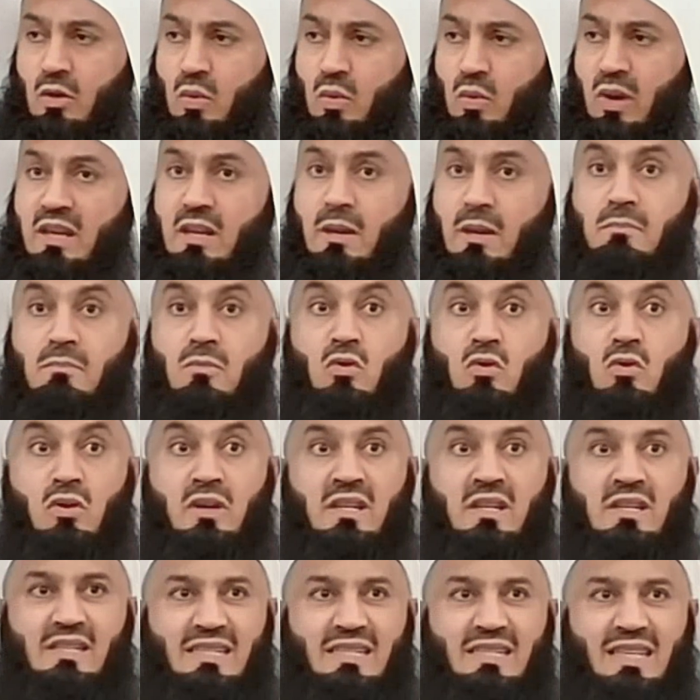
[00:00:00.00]
when the
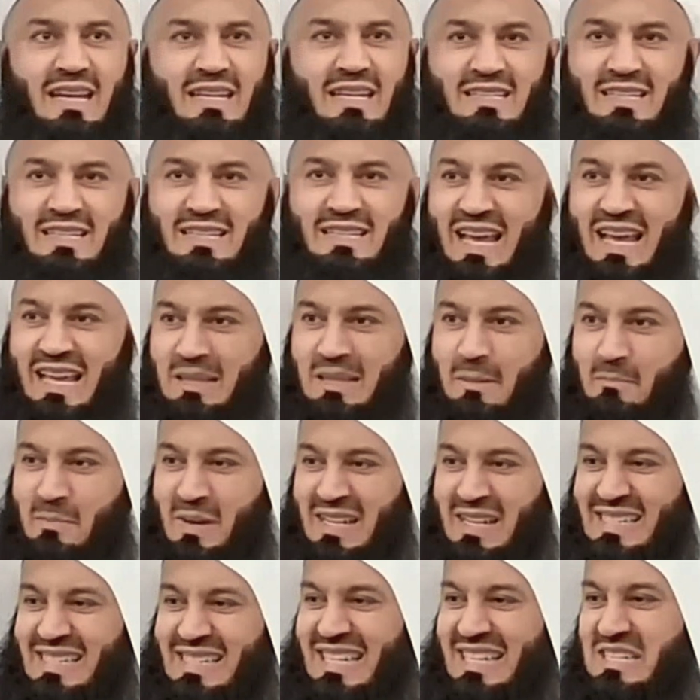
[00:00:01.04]
moon is sighted, the
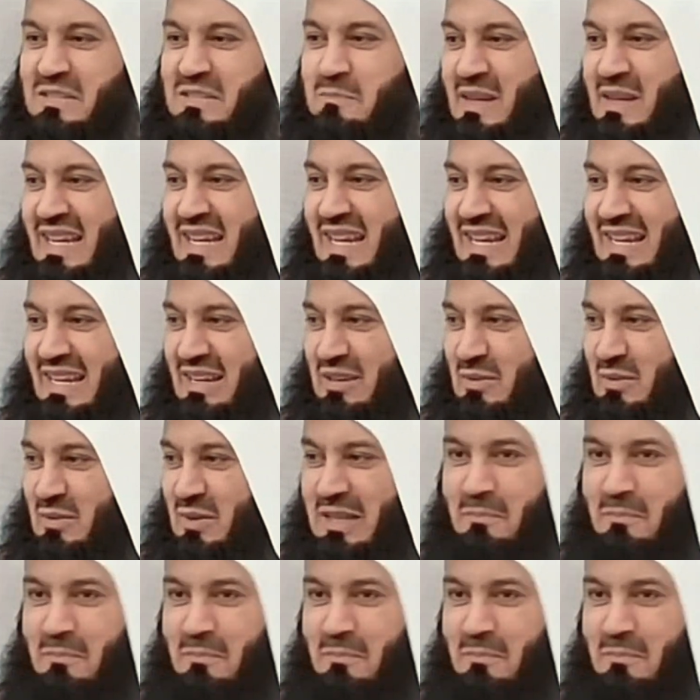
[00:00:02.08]
blessings begin.